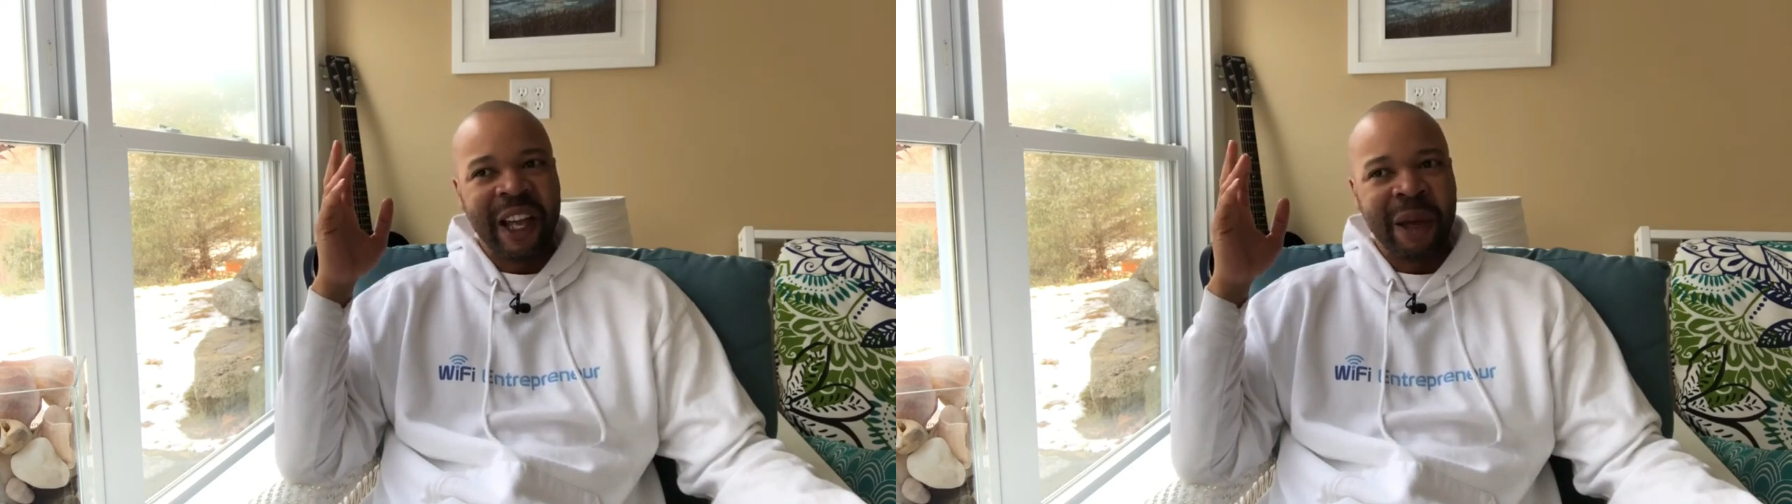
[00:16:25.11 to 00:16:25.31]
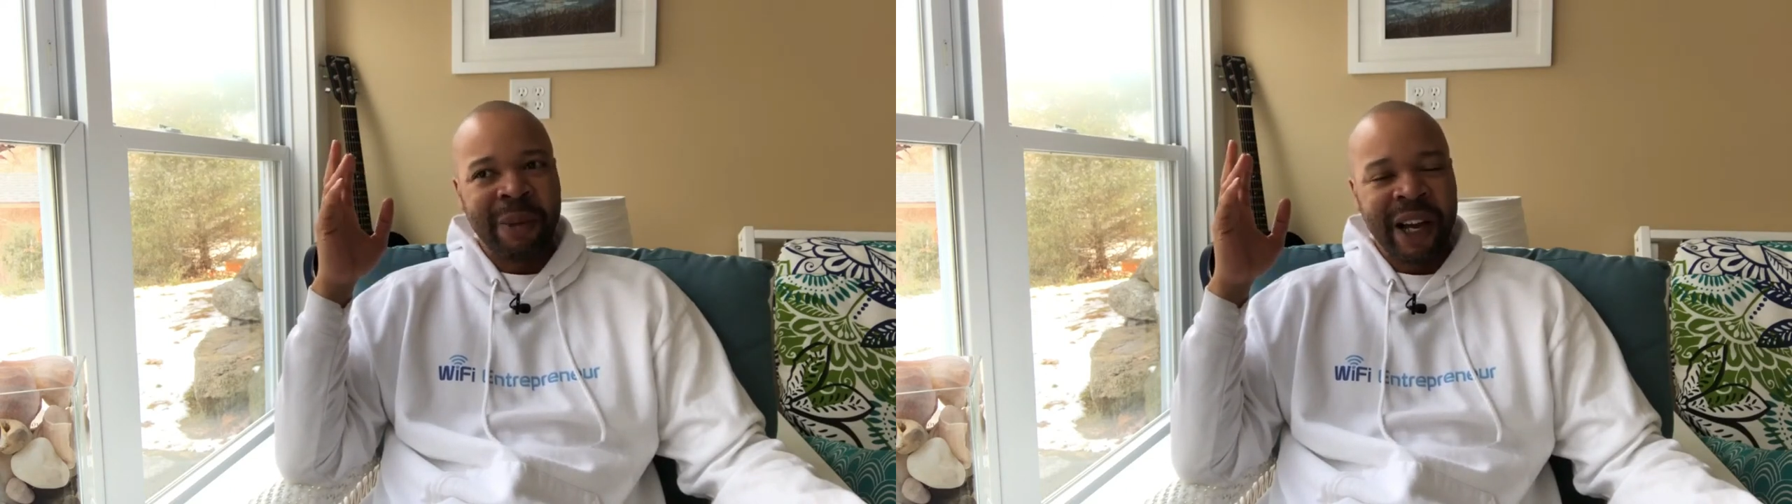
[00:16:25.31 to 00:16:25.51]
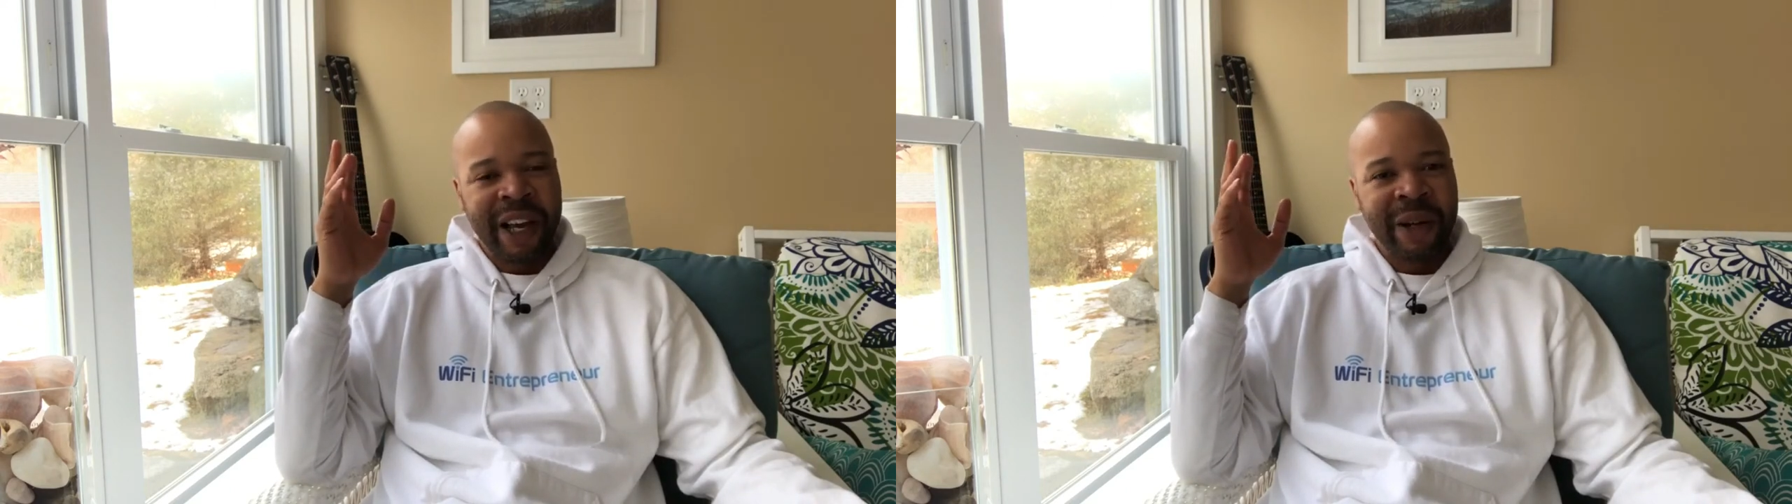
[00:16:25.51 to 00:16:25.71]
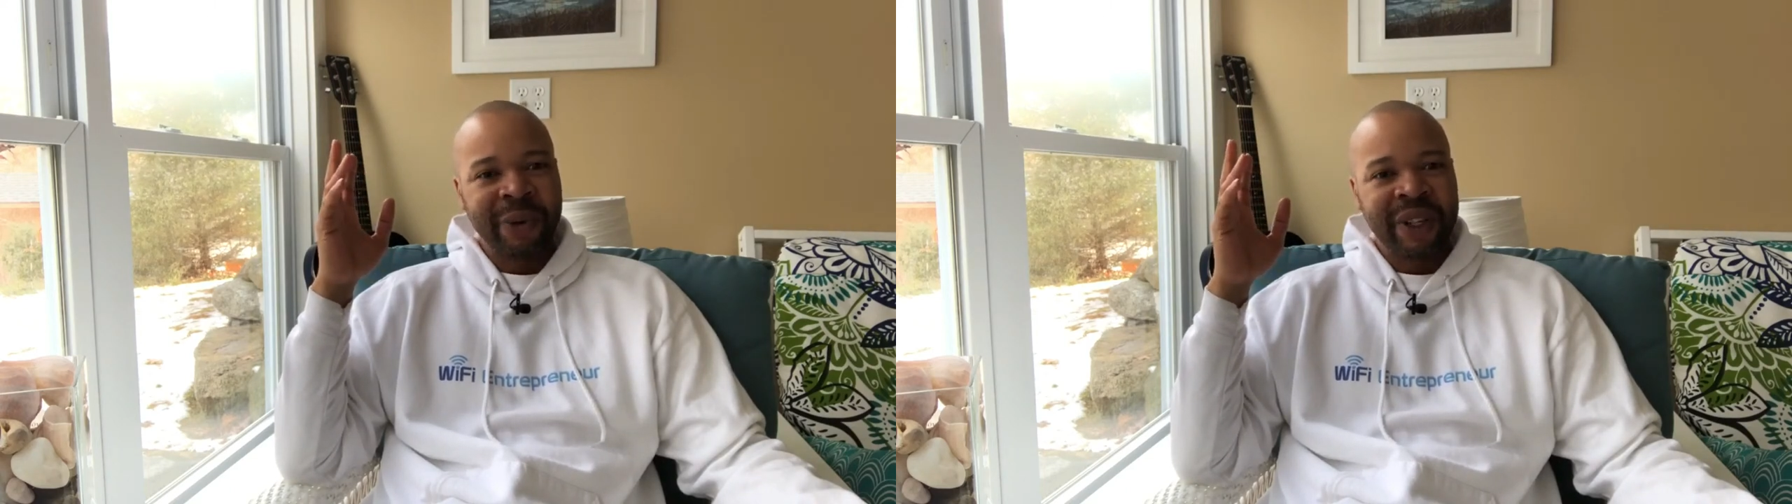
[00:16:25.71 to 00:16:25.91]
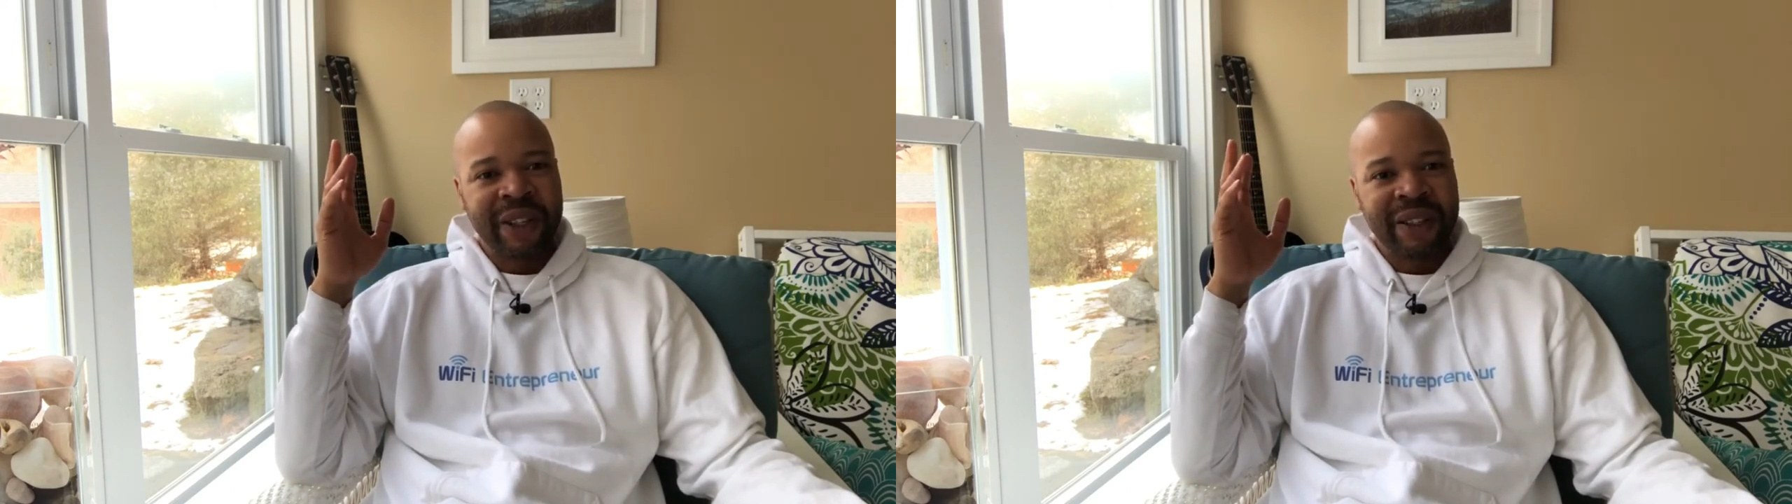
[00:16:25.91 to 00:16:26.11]
am I
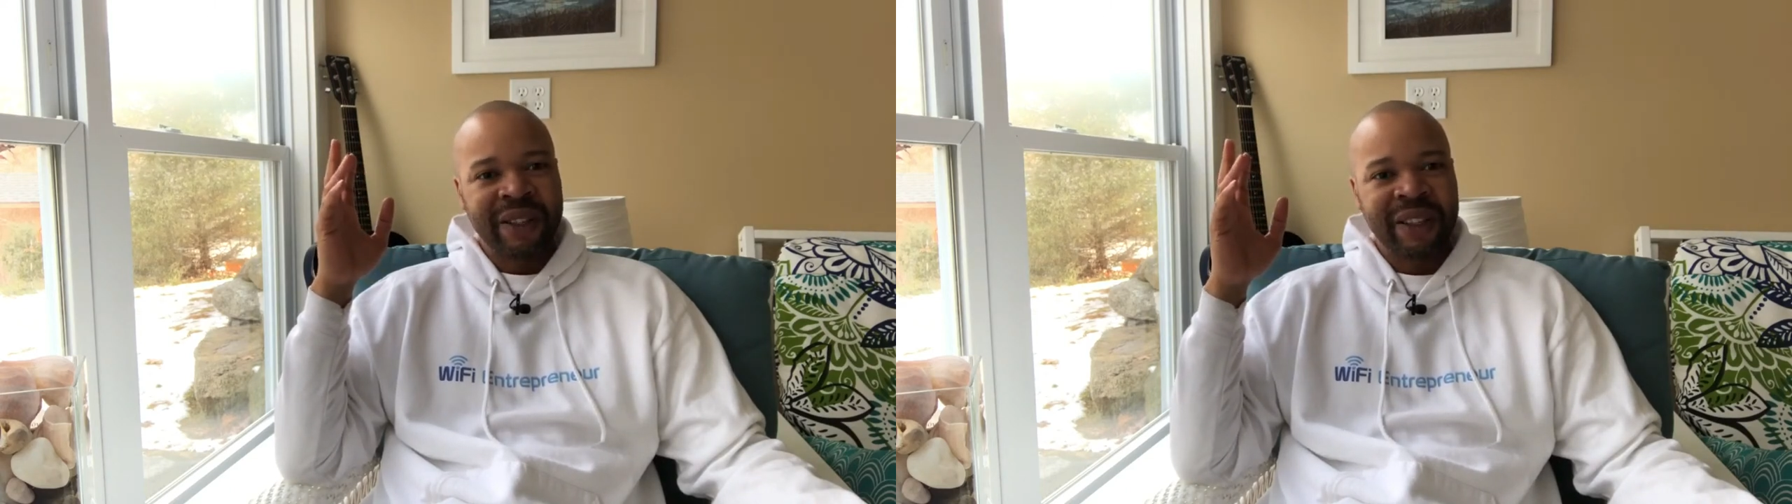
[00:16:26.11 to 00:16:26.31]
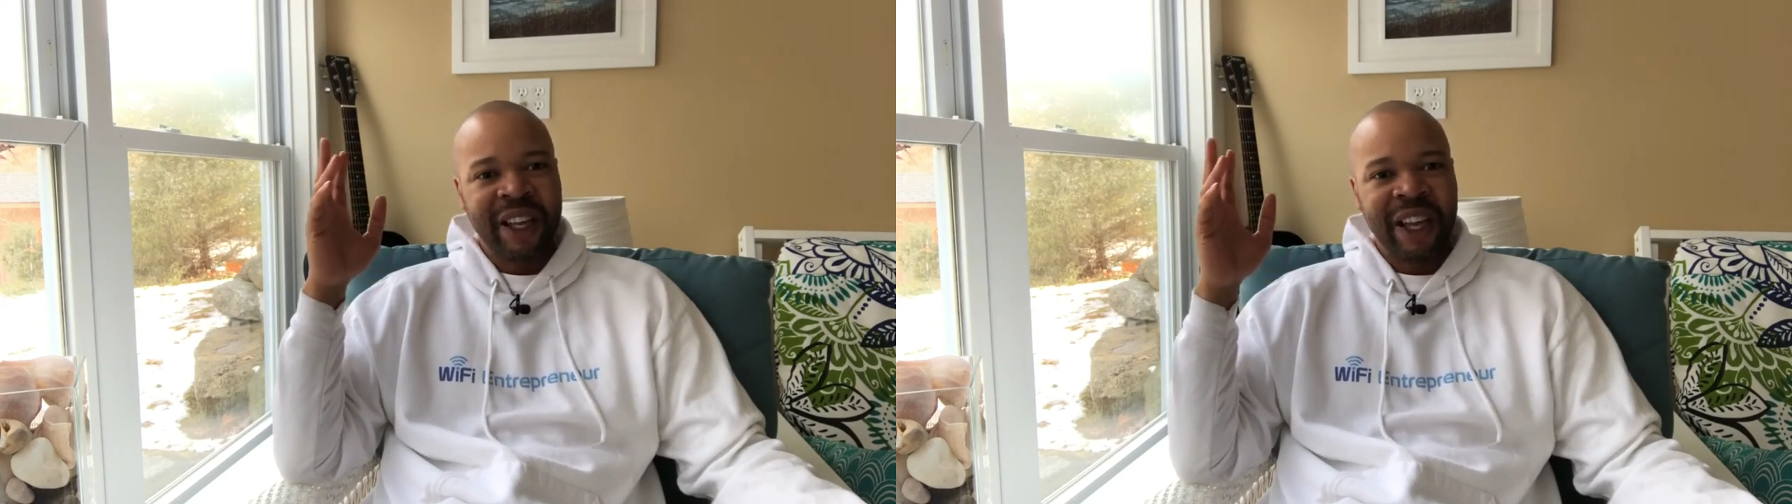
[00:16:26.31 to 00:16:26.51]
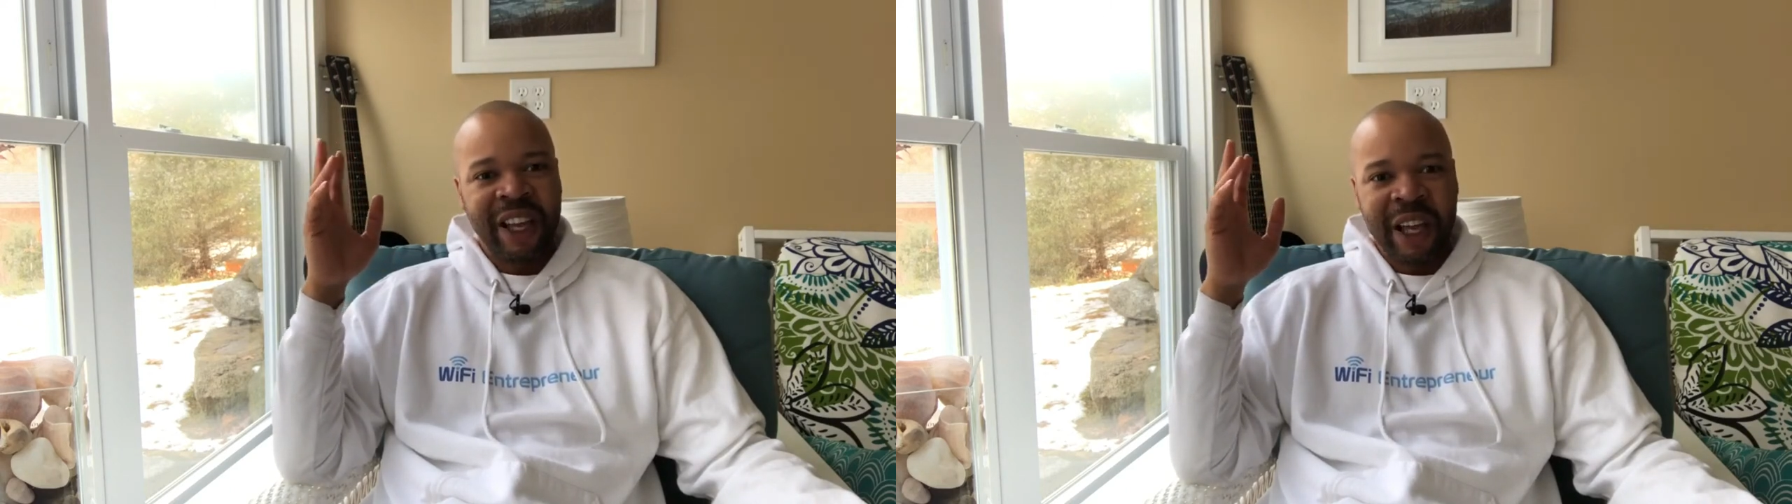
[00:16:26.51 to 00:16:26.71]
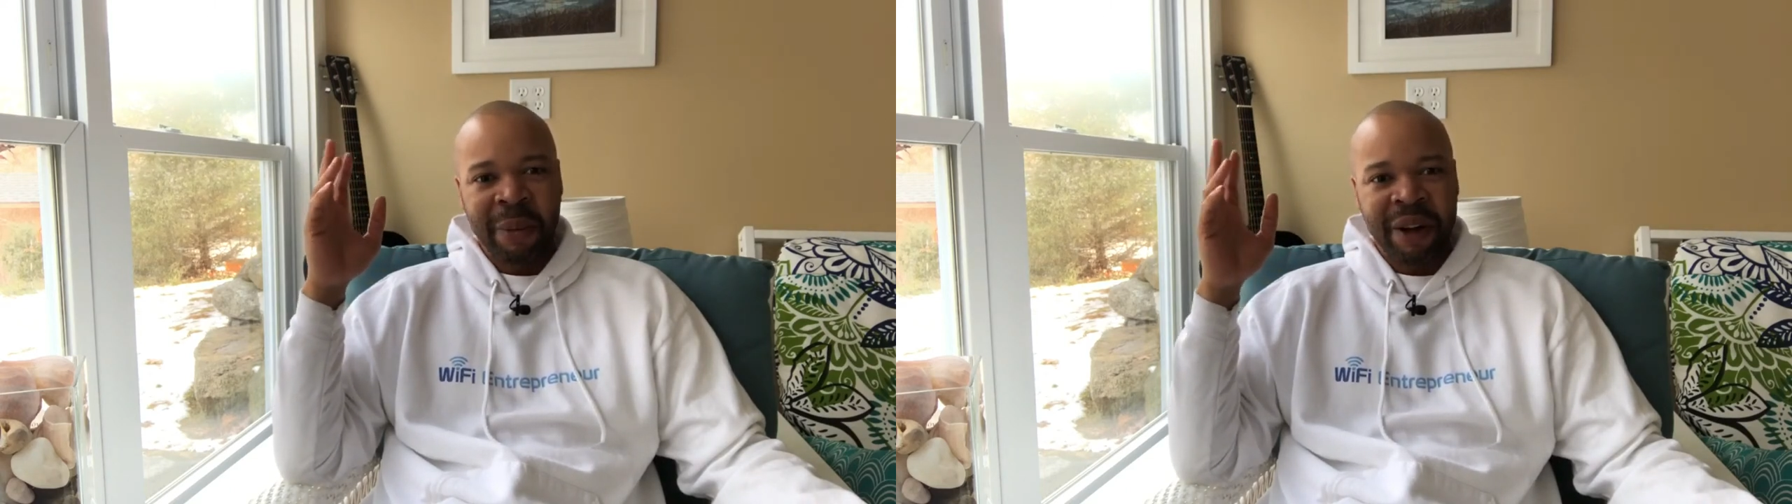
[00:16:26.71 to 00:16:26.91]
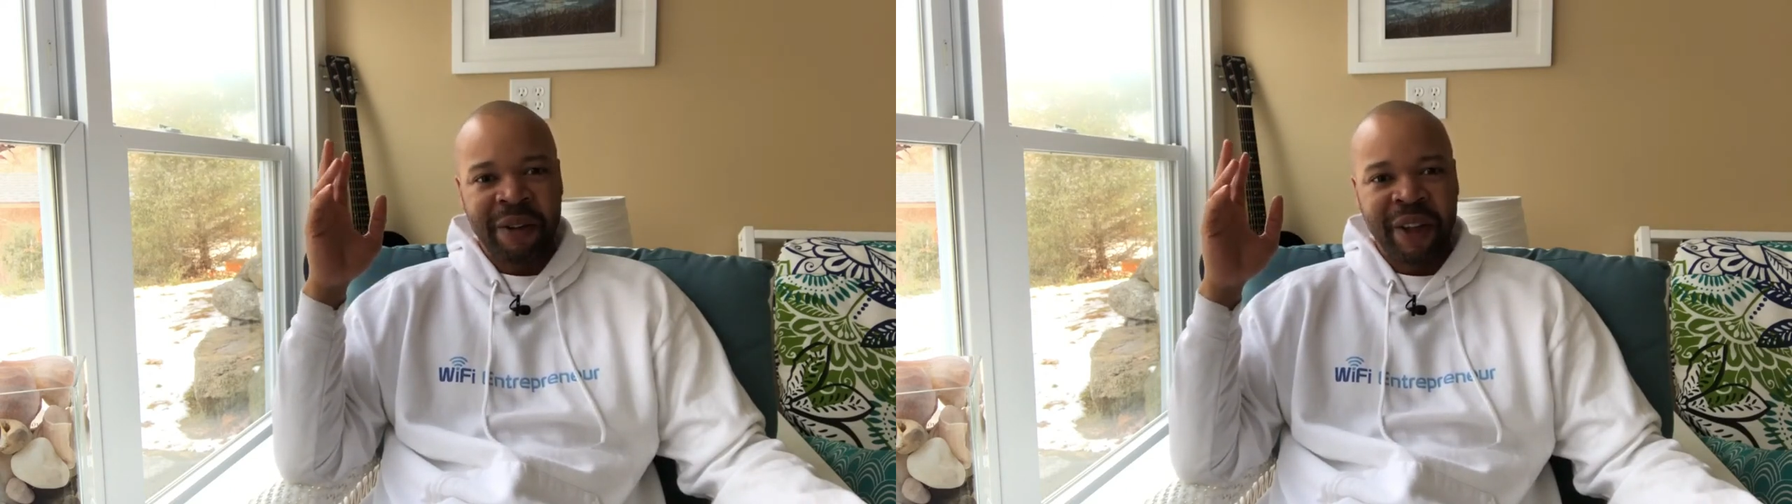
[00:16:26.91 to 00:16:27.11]
at risk?
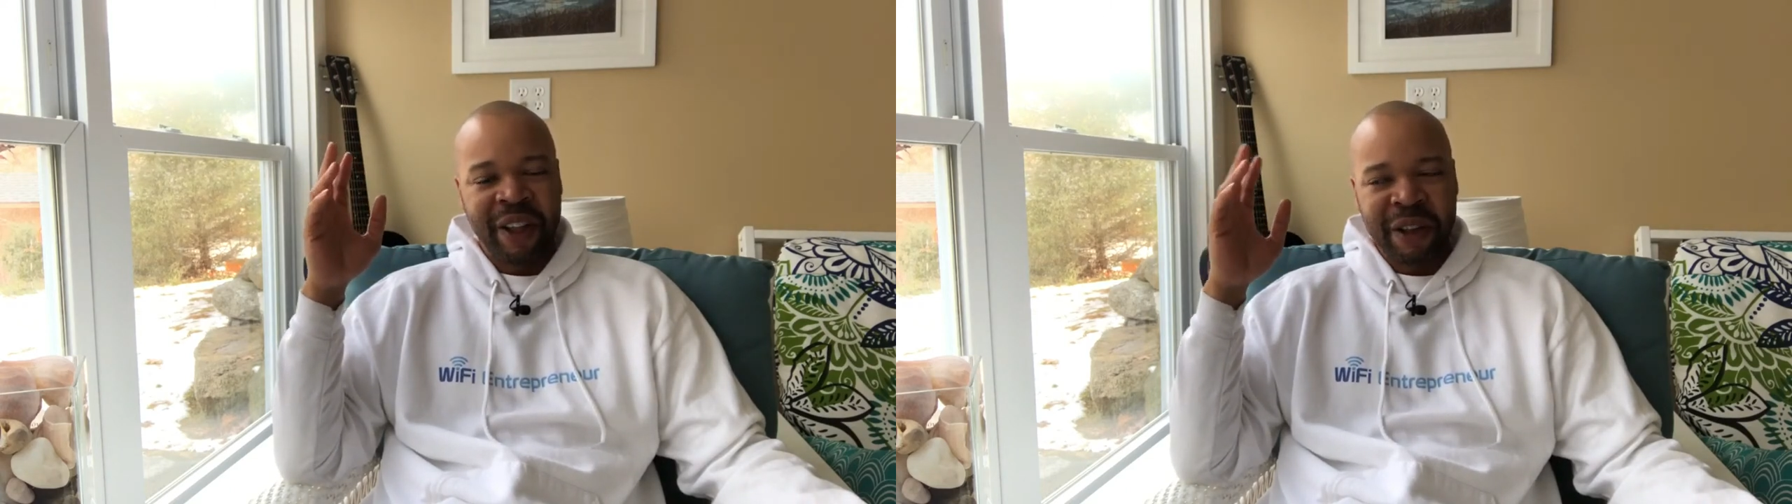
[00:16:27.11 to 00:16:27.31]
Am I